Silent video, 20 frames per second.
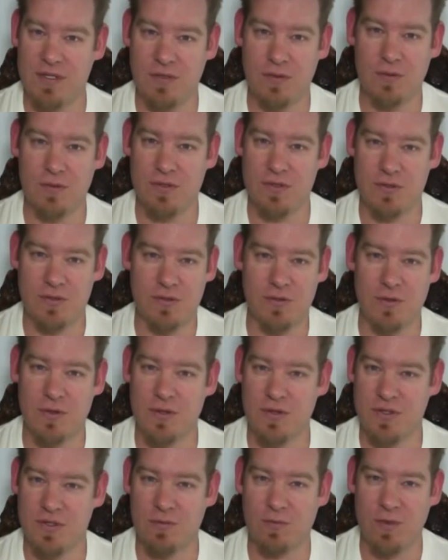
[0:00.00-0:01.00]
tools,
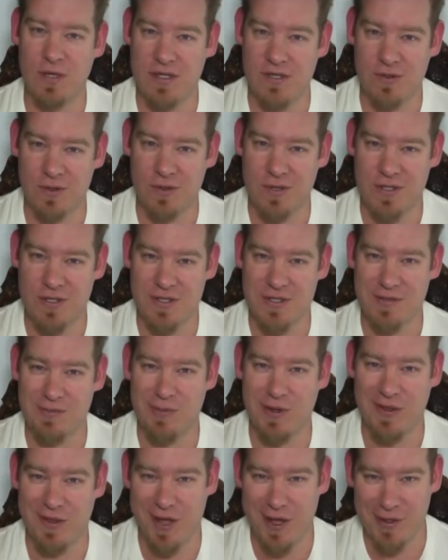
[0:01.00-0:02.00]
tutorials, and resources
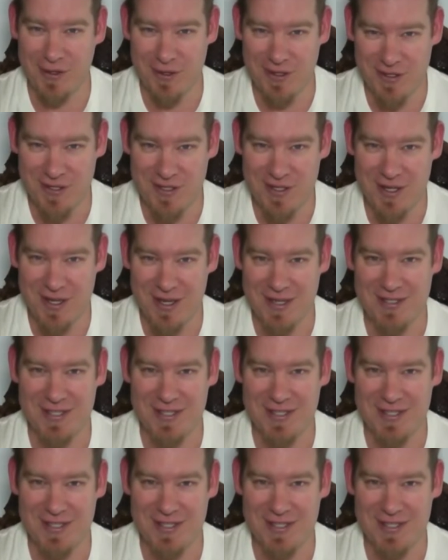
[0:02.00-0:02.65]
with others